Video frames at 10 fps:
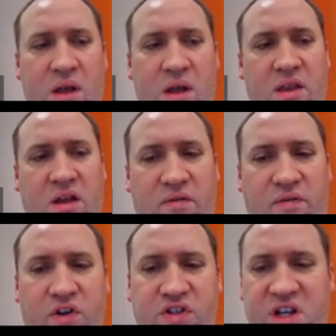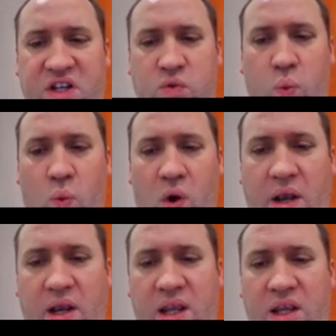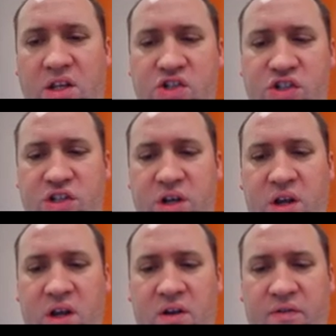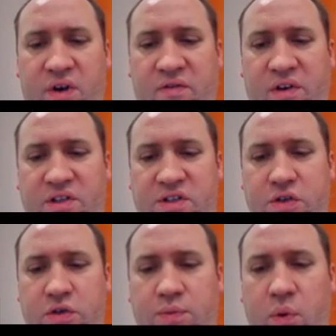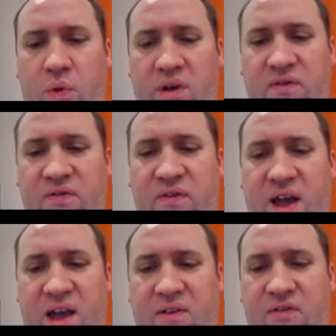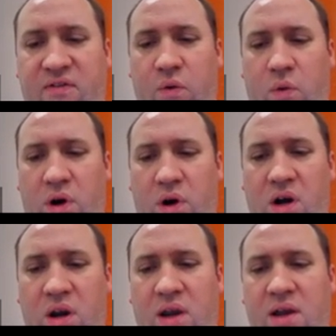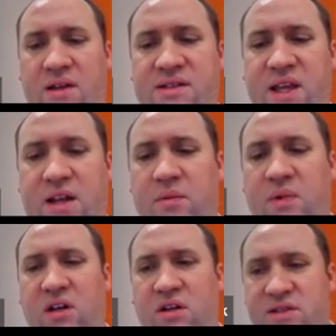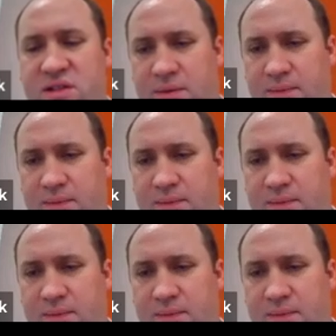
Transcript: The conversion is 1 inch for every 2.54 centimeters.